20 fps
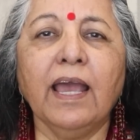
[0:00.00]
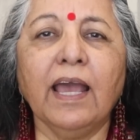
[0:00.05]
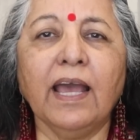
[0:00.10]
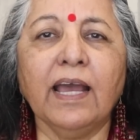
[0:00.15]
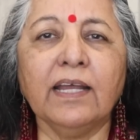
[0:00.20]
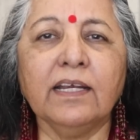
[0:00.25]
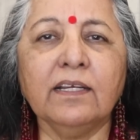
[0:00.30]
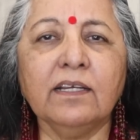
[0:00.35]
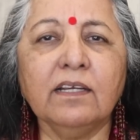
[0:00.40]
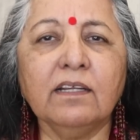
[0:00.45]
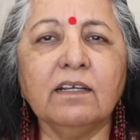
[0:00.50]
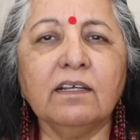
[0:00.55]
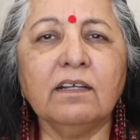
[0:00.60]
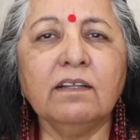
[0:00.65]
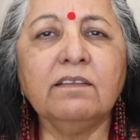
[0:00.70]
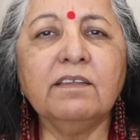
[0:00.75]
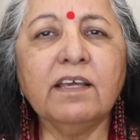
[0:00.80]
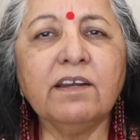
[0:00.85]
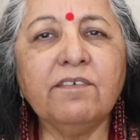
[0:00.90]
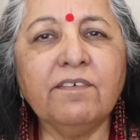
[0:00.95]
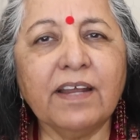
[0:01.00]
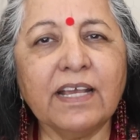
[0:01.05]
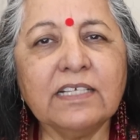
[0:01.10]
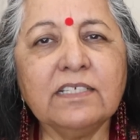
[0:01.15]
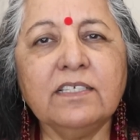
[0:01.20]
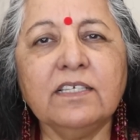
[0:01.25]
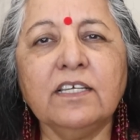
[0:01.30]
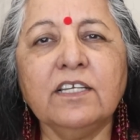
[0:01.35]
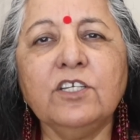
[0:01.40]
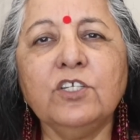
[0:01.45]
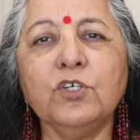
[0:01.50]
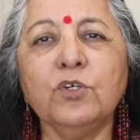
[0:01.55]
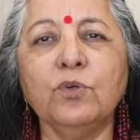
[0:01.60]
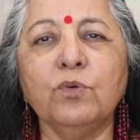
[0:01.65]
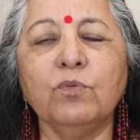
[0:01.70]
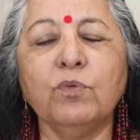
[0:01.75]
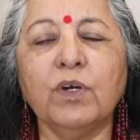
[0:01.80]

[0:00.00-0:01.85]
And the residue,